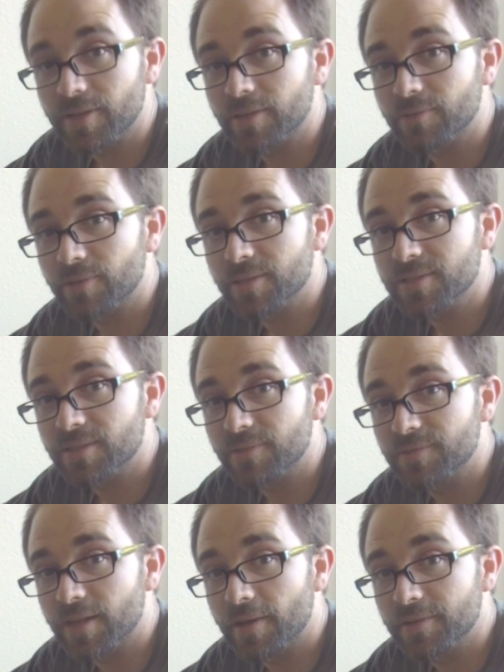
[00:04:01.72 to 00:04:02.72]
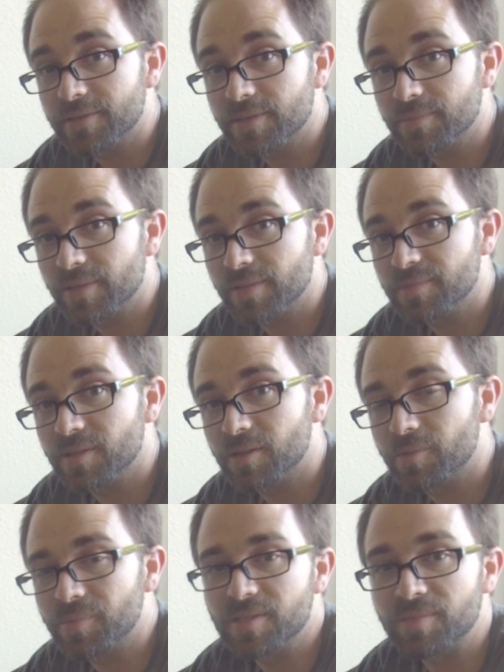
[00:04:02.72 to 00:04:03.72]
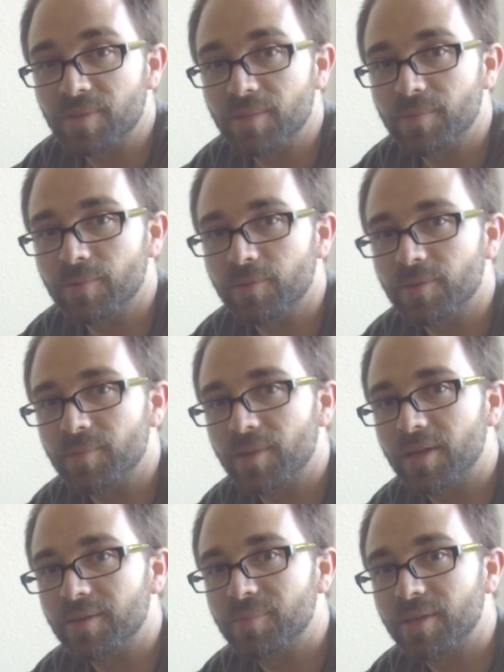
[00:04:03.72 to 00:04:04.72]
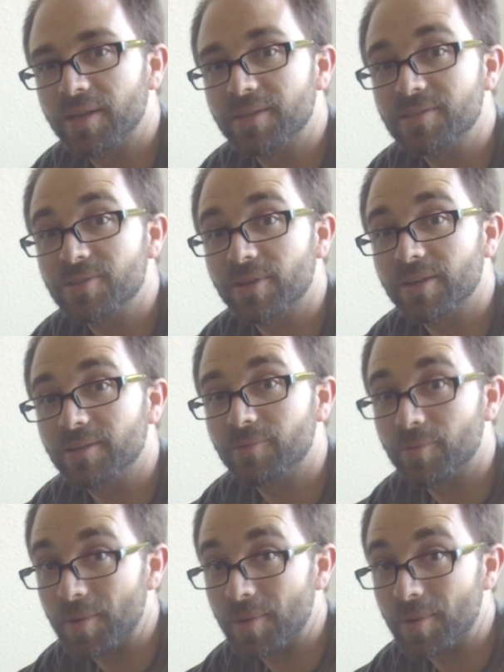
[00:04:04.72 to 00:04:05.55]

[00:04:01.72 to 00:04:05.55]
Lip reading: so I can write stuff down, and sometimes a little piece of paper with the band plan so I can